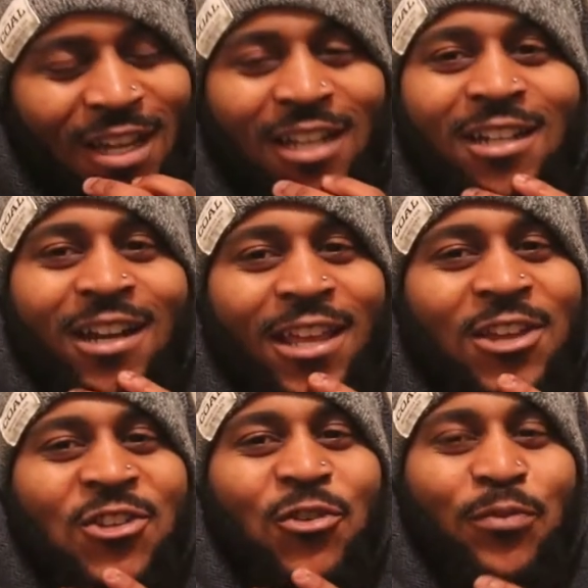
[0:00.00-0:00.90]
I love
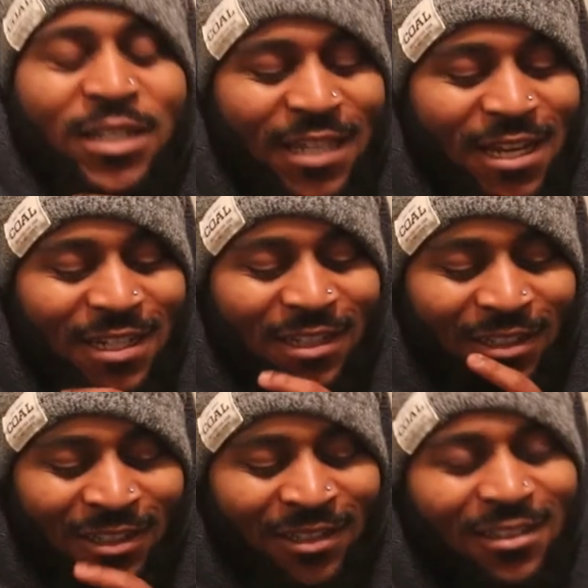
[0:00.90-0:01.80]
the instrumentation.
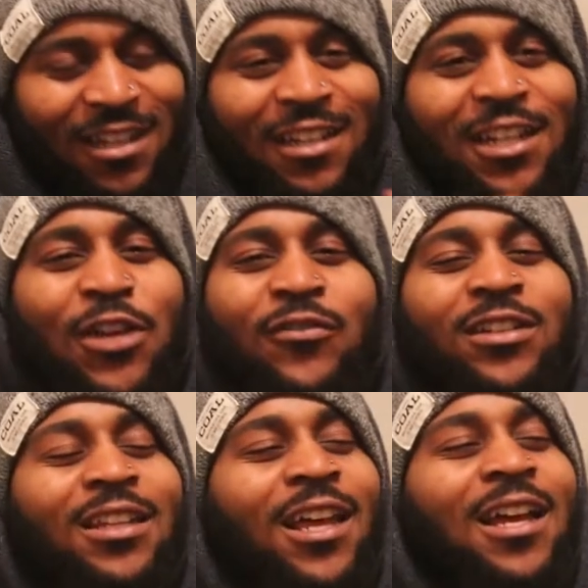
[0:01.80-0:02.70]
I love
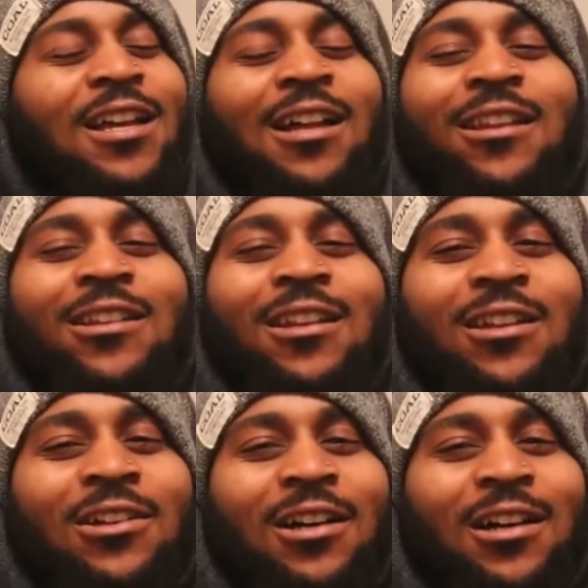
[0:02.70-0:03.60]
it. Like I call it the
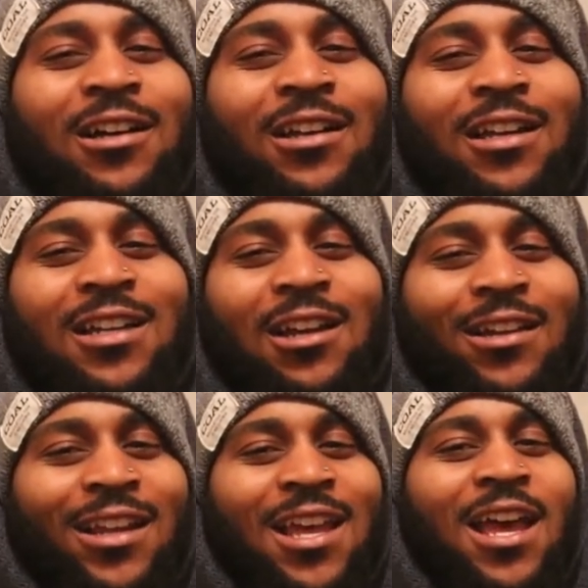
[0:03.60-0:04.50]
little, uh, I call
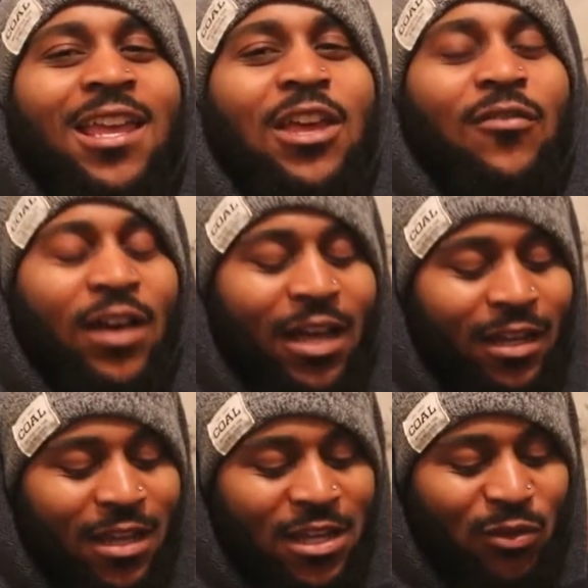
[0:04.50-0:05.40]
it the Kanye
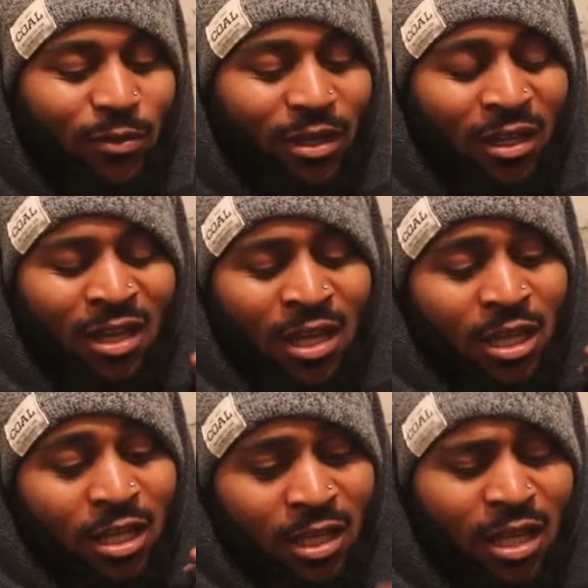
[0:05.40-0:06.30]
violins, but
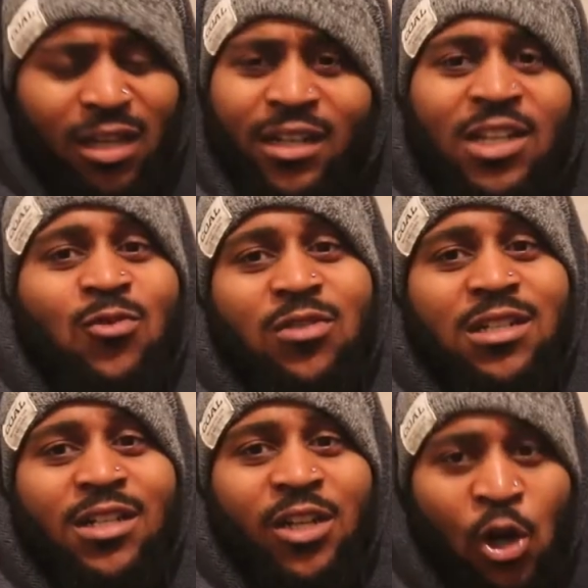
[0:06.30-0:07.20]
yeah, this
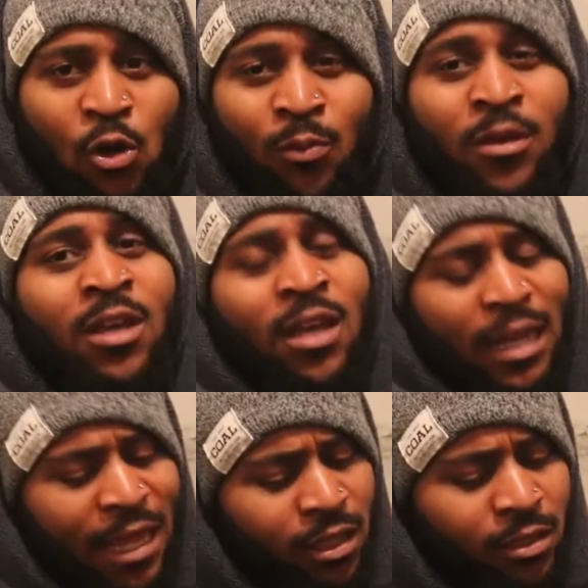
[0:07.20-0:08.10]
was dope.
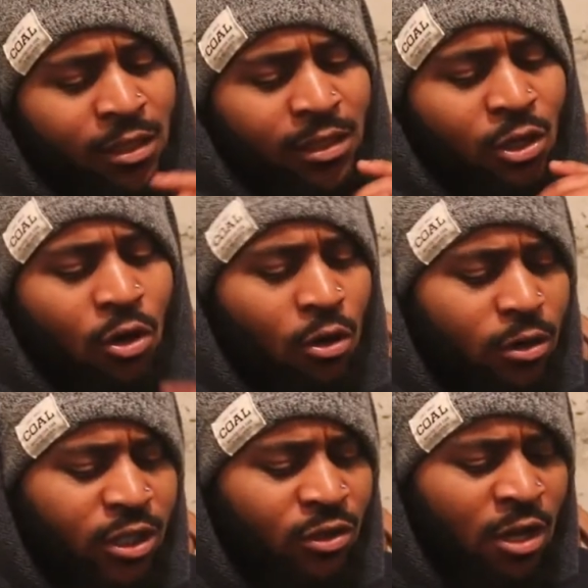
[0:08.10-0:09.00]
Like the, the
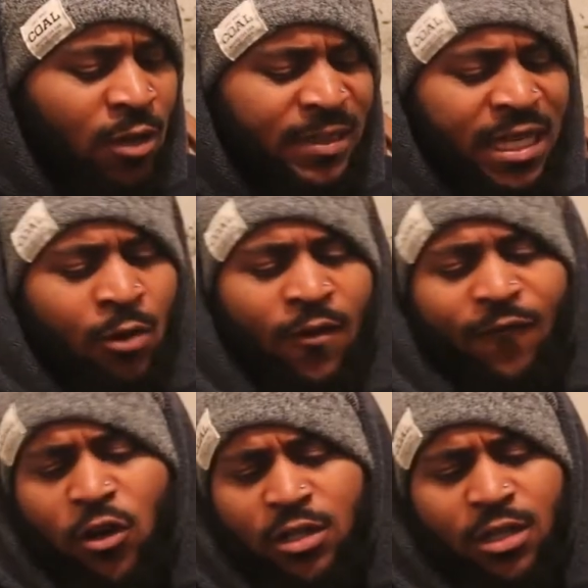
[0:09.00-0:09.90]
chords, you know what I'm saying? When I
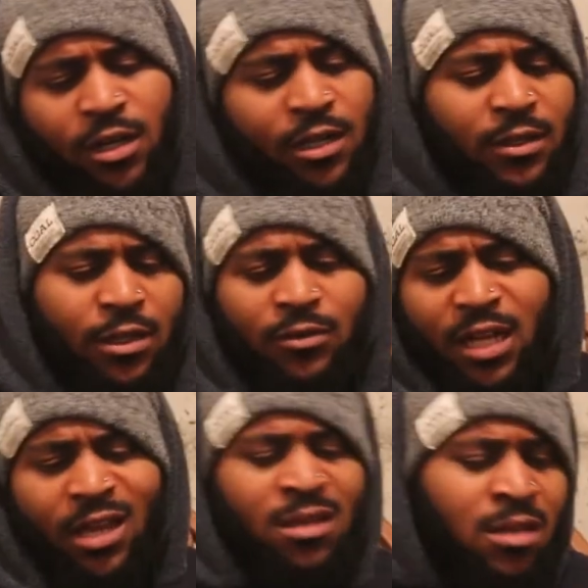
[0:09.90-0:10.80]
first heard it, it was
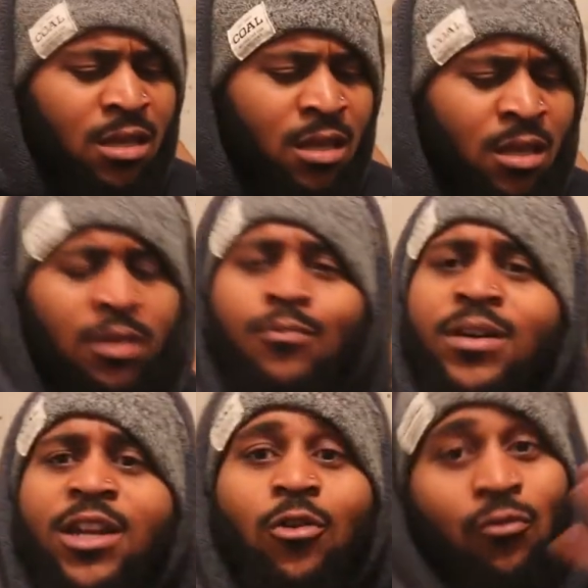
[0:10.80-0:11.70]
like, meh,
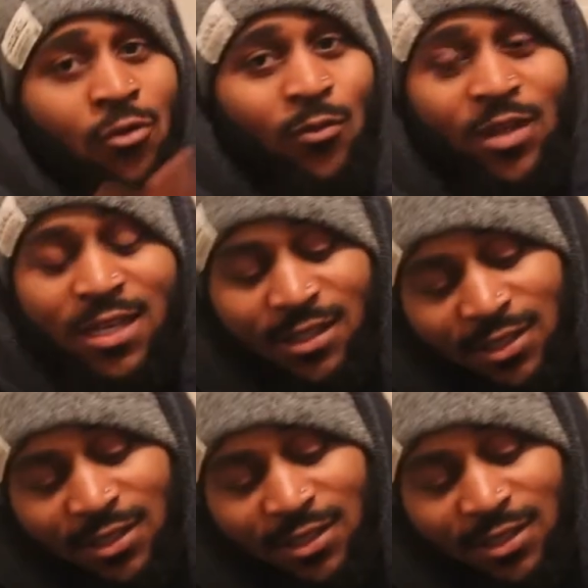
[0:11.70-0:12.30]
but it grew on me as the